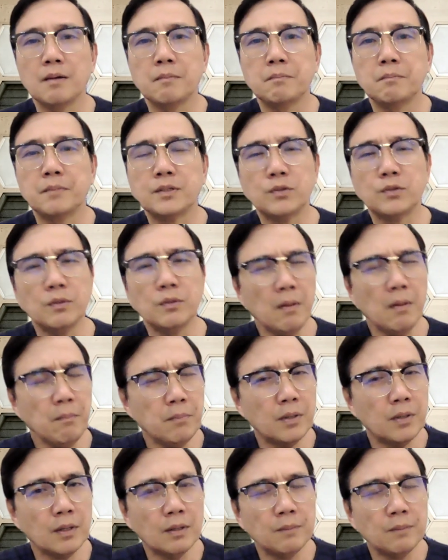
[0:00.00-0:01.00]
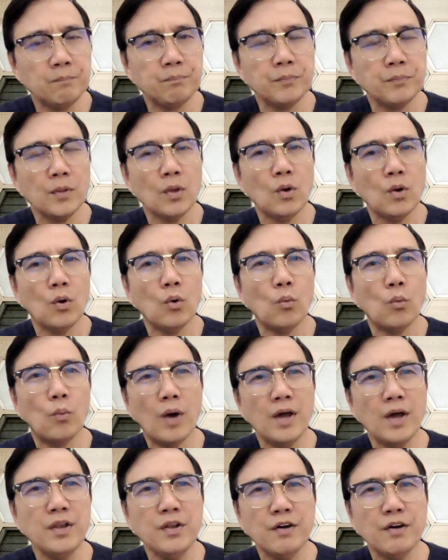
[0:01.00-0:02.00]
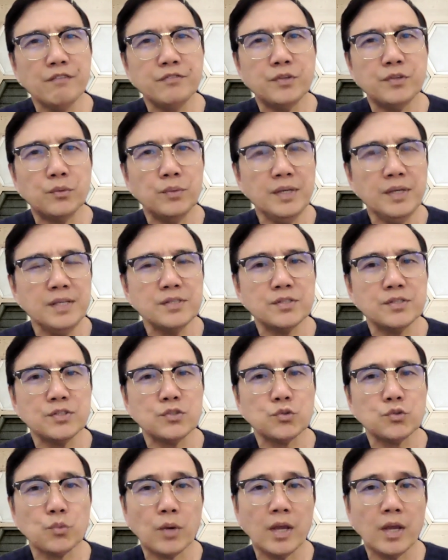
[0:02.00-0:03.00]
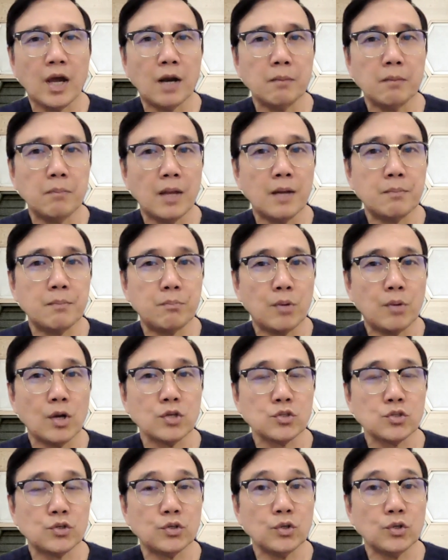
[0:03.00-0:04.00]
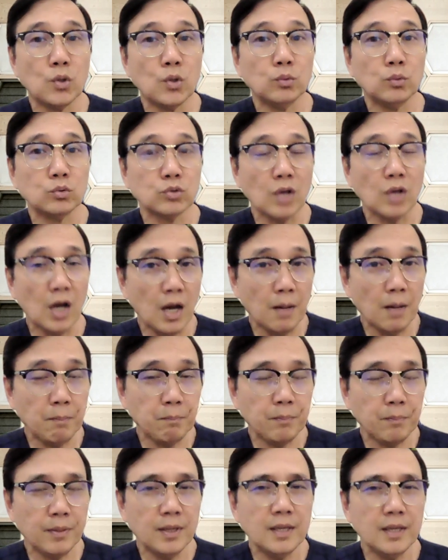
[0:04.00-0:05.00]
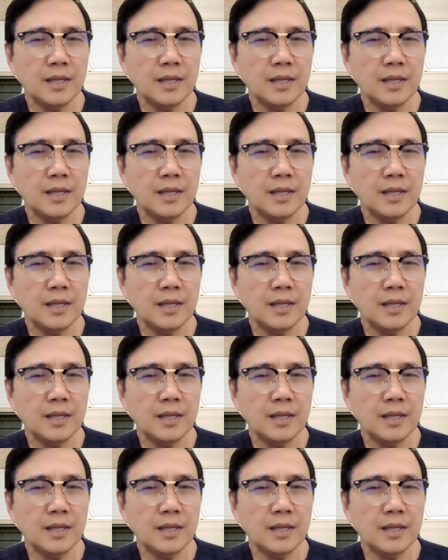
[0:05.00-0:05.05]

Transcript: But remember, one of the reasons why our blood pressure goes up